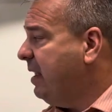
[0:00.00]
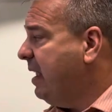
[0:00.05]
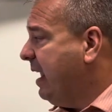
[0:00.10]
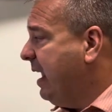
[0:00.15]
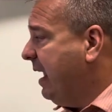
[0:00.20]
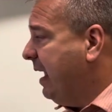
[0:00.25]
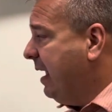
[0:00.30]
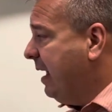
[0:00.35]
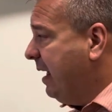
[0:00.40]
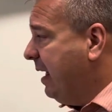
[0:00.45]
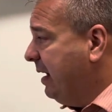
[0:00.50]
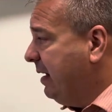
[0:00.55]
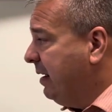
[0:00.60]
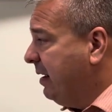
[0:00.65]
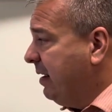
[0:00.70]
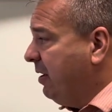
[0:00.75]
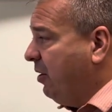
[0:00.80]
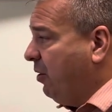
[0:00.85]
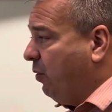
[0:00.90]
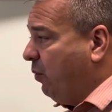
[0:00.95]
And
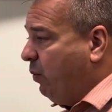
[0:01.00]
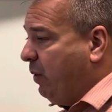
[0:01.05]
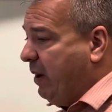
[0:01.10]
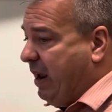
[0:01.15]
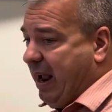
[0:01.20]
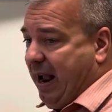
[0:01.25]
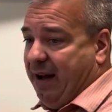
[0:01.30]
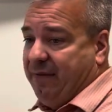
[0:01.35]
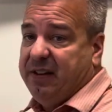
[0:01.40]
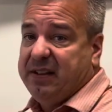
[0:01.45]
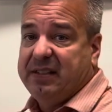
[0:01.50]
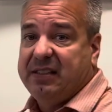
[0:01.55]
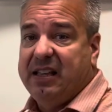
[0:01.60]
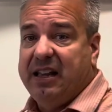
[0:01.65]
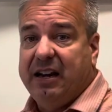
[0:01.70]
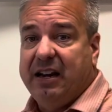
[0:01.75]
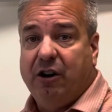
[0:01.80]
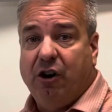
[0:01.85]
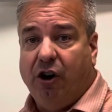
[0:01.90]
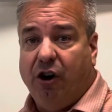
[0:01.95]
we have this
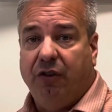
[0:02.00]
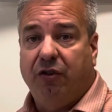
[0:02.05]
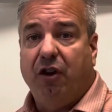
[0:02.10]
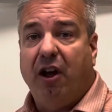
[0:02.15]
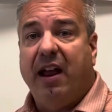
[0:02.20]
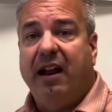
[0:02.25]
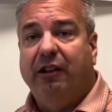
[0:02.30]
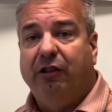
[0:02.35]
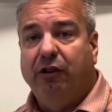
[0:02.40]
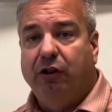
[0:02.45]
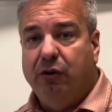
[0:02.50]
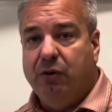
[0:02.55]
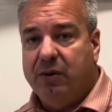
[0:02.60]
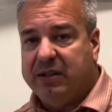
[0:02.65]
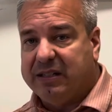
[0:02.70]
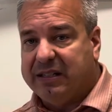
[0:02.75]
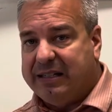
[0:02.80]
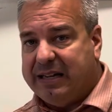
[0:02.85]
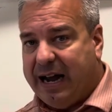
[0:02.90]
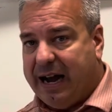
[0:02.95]
thing called a
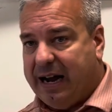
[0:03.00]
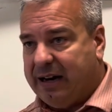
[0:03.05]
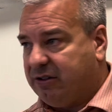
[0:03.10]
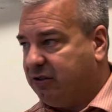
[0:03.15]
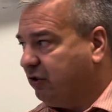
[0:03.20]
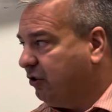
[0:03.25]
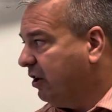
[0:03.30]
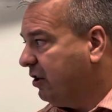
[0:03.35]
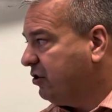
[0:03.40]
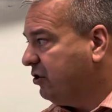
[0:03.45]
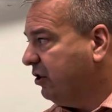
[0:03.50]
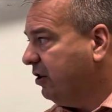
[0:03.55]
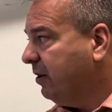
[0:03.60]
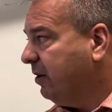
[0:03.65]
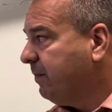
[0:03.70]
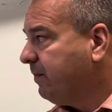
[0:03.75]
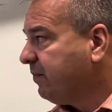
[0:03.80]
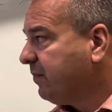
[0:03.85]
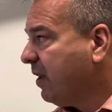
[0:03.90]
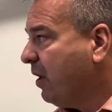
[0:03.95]
Lewis dot
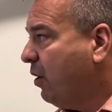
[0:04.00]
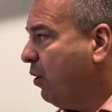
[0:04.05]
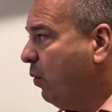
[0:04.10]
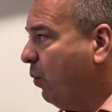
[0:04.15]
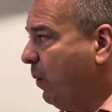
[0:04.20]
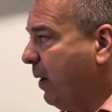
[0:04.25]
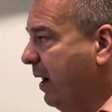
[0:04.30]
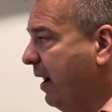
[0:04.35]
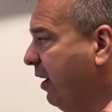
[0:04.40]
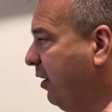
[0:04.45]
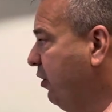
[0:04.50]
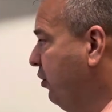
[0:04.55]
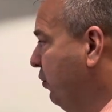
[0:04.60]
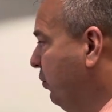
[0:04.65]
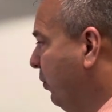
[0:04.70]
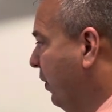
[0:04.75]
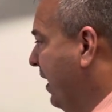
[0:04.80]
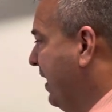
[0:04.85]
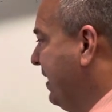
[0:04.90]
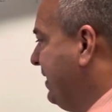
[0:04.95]
structure where you
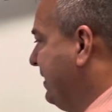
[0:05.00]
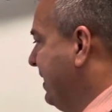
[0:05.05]
write